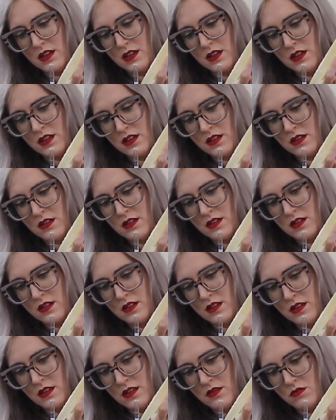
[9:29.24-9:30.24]

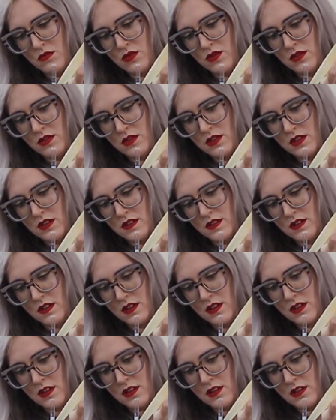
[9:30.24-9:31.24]
And put this
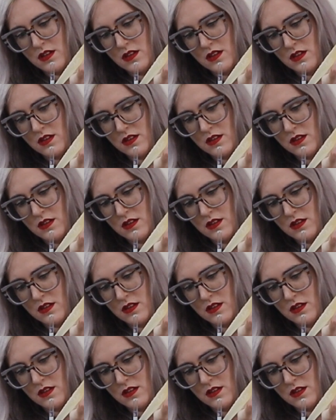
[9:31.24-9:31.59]
in.